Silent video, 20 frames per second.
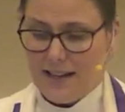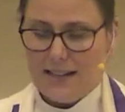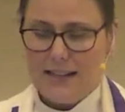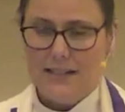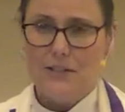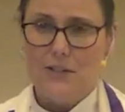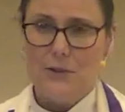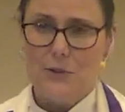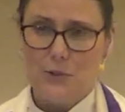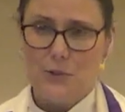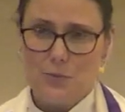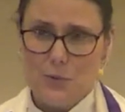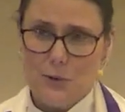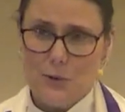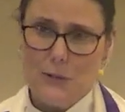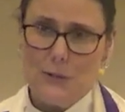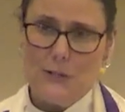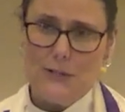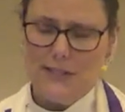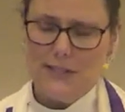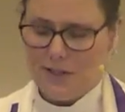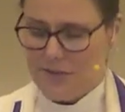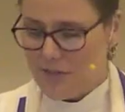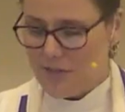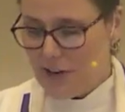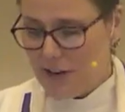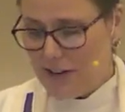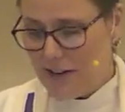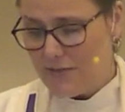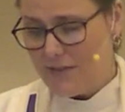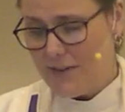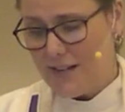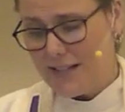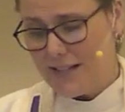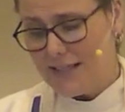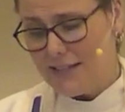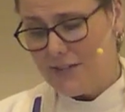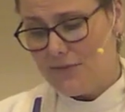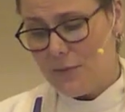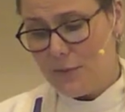as those words of
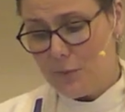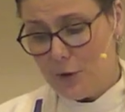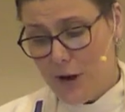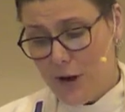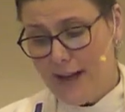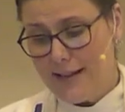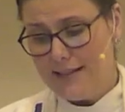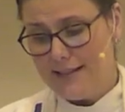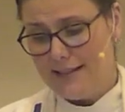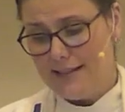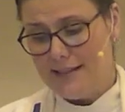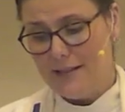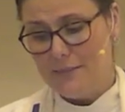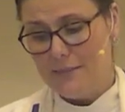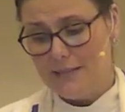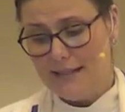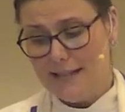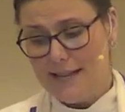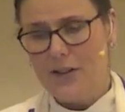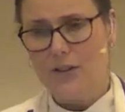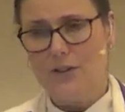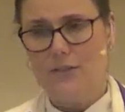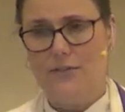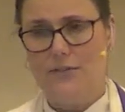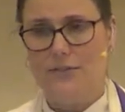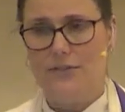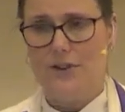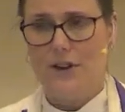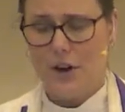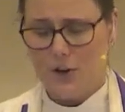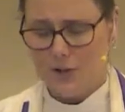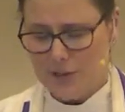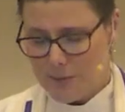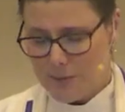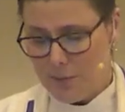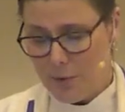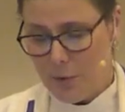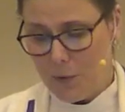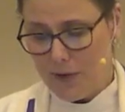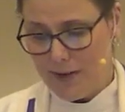forgiveness from Christ himself are
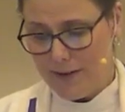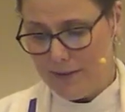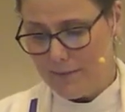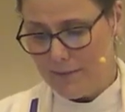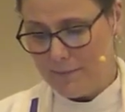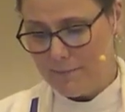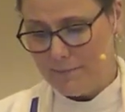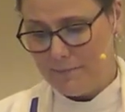spoken.